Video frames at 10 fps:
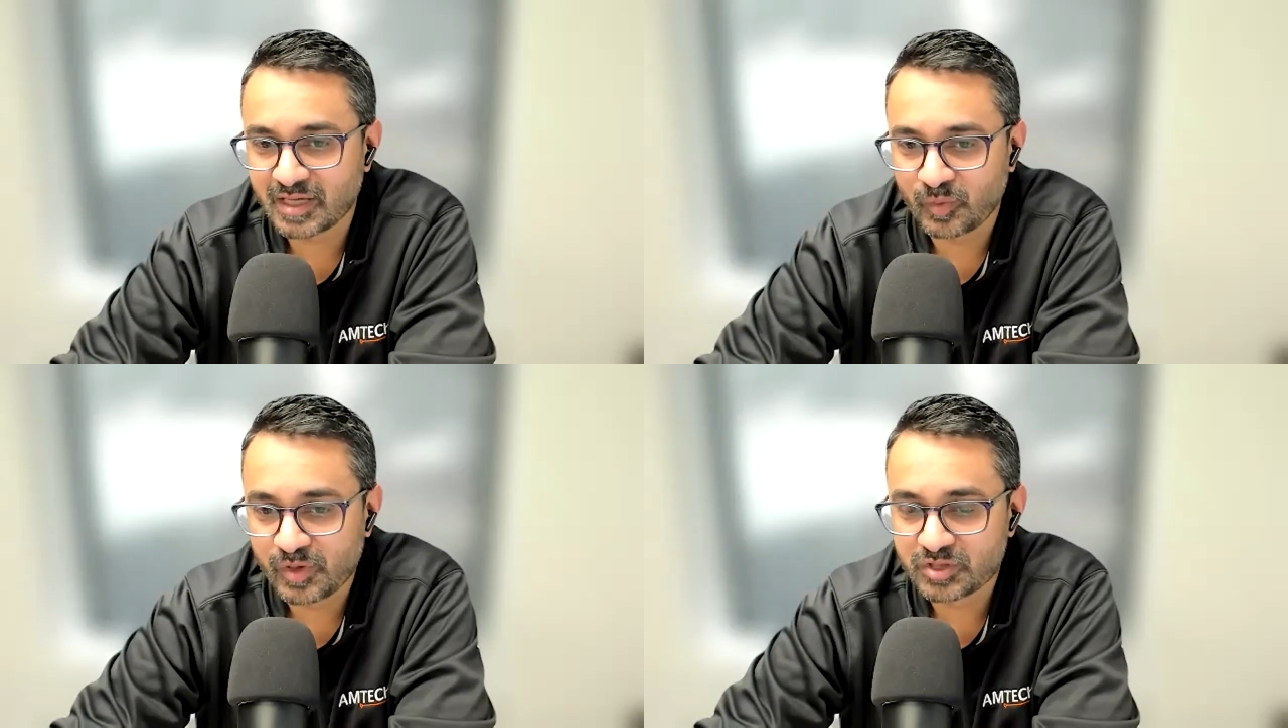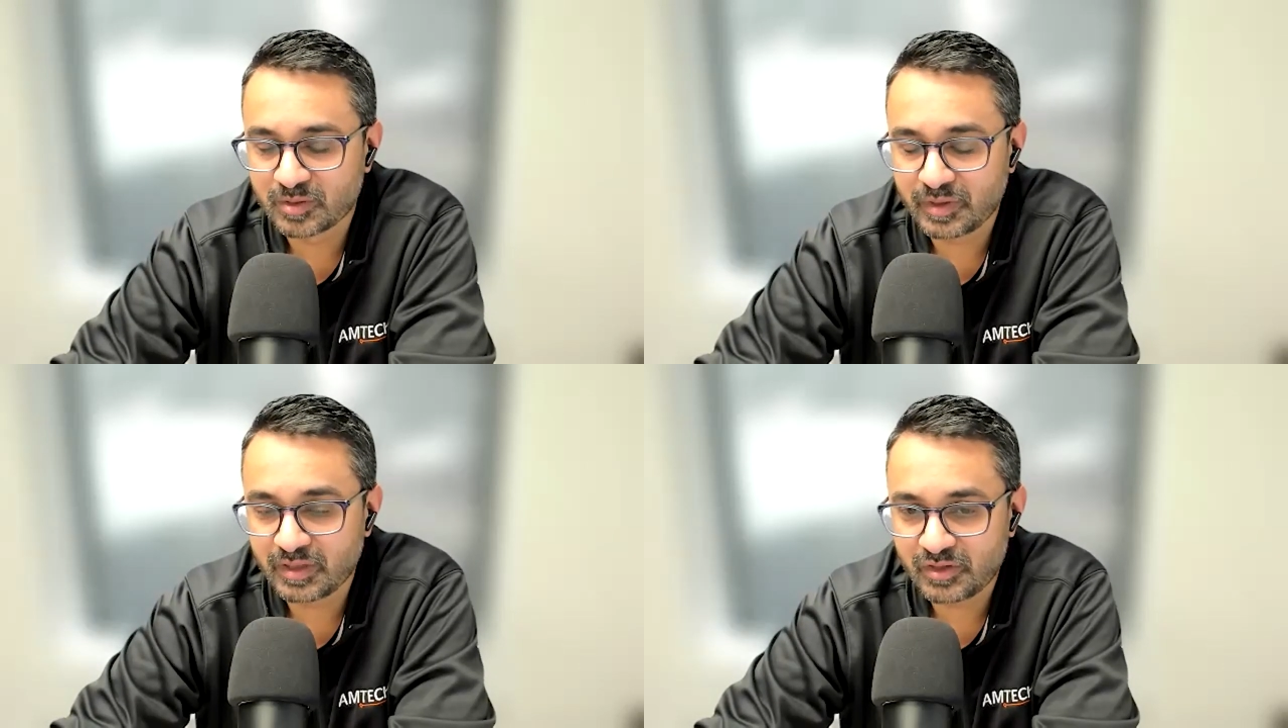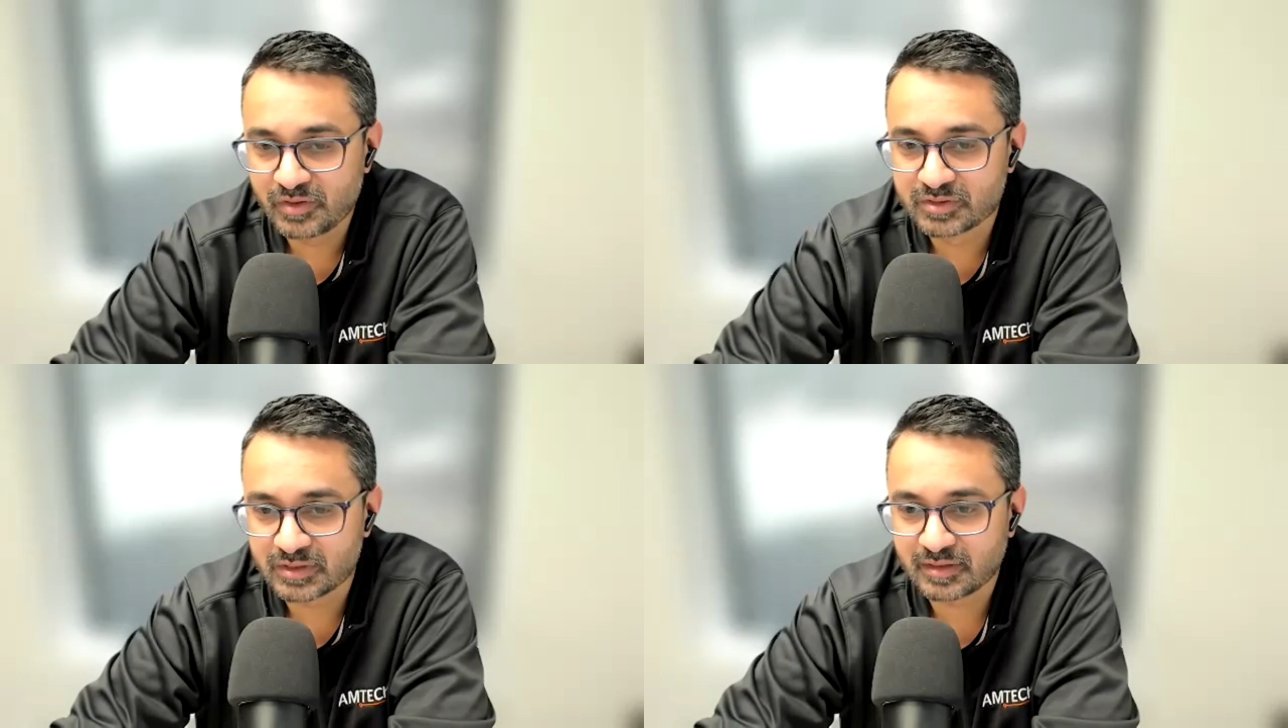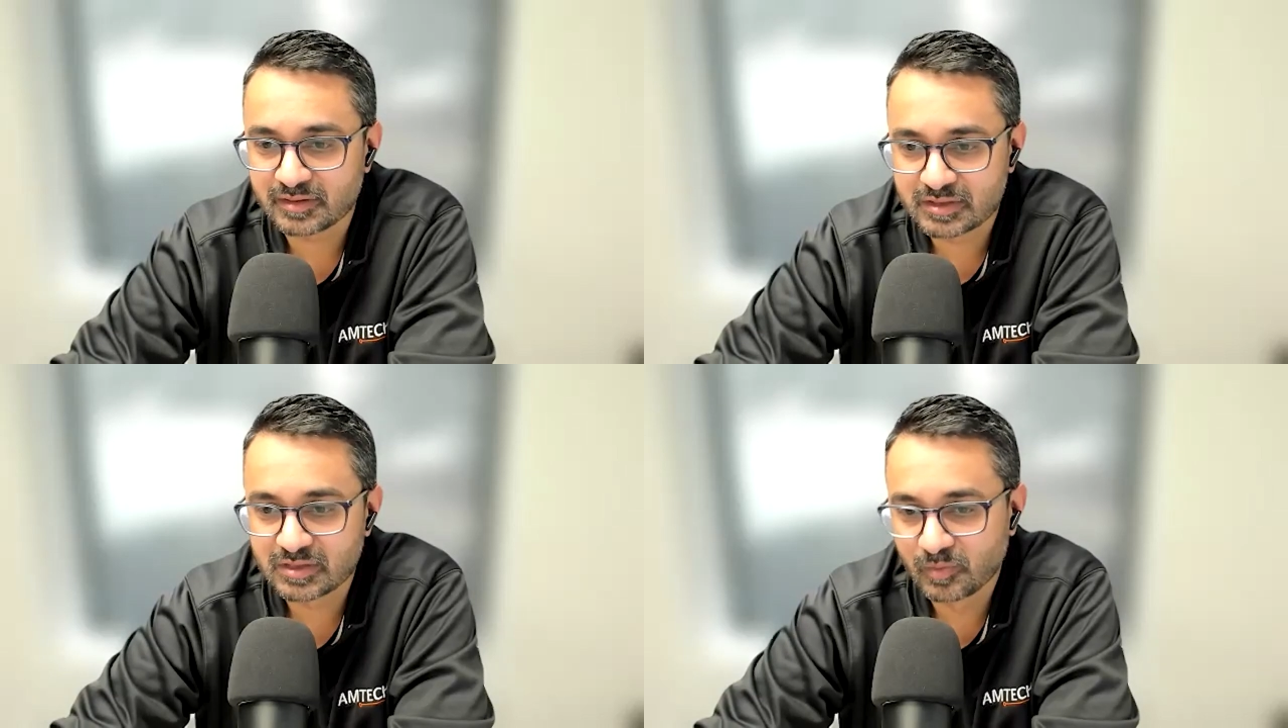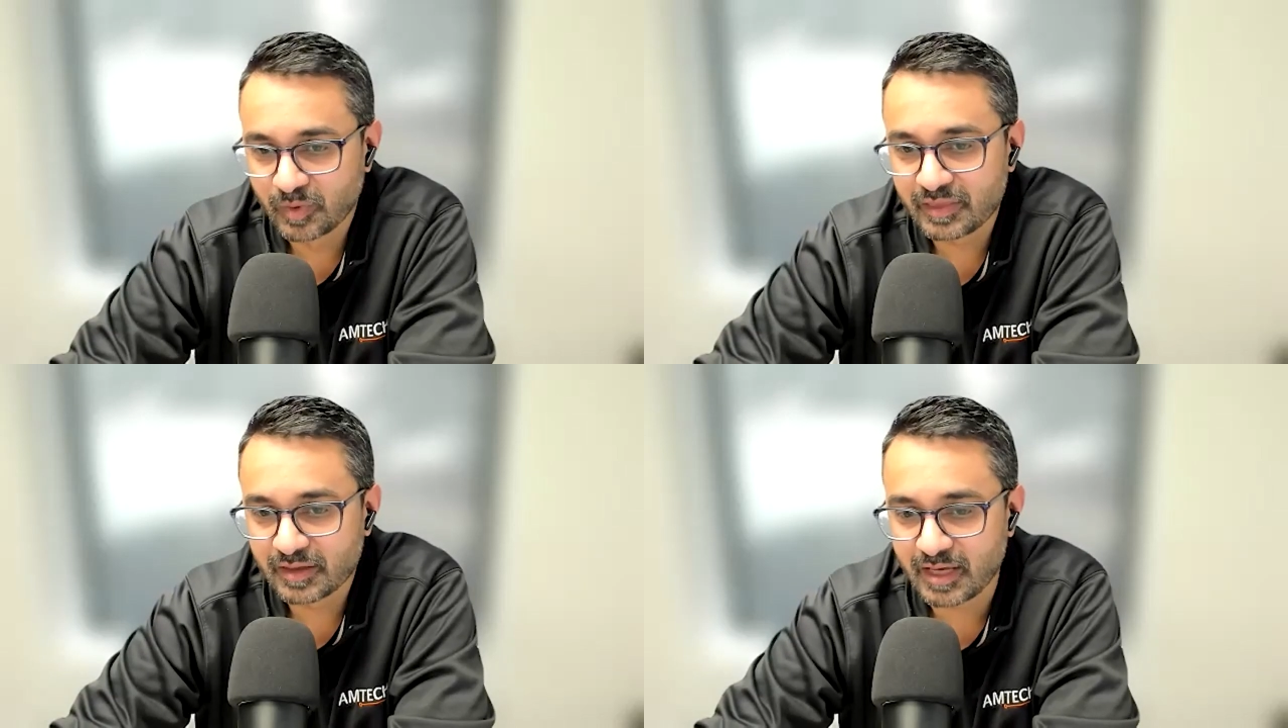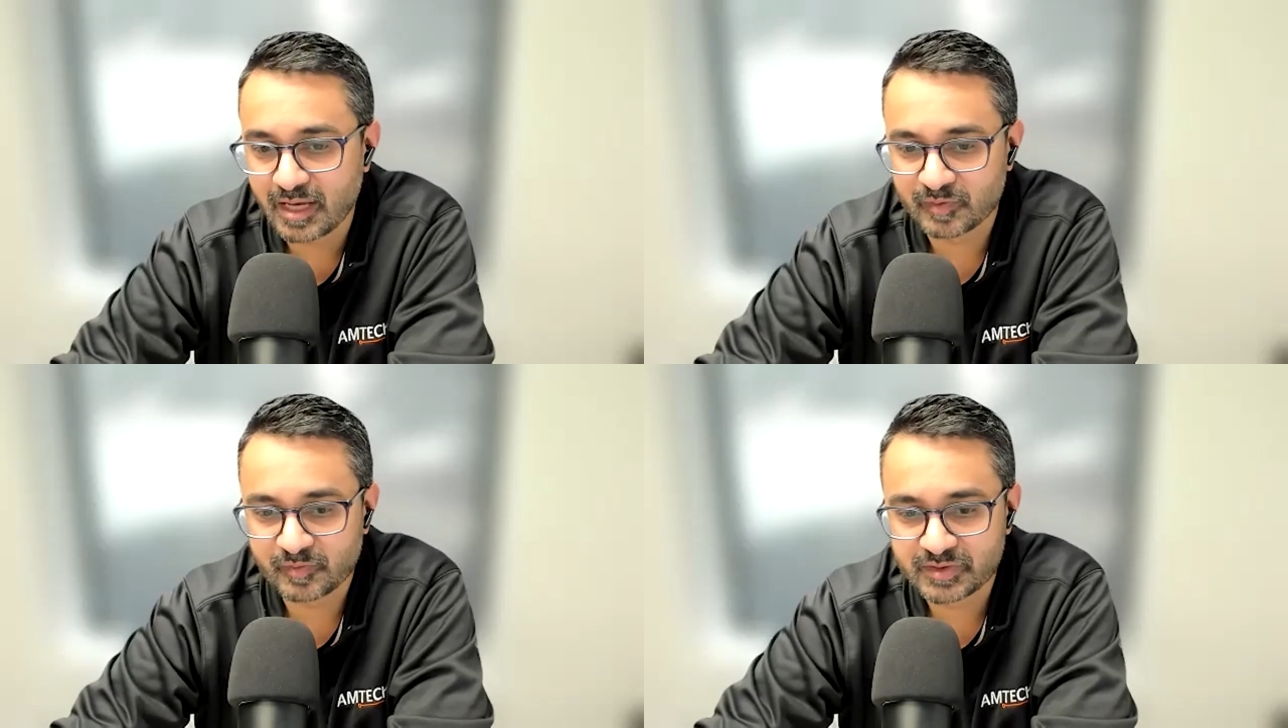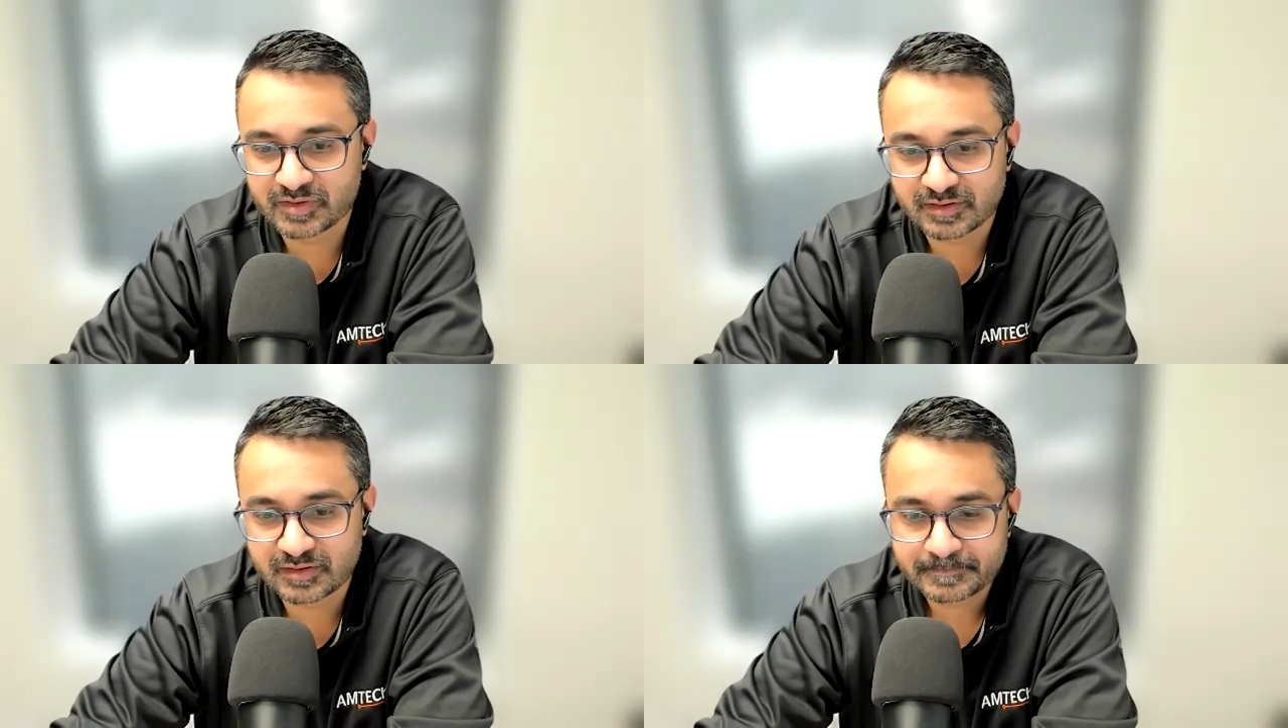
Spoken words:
that we should be using to win the game of business.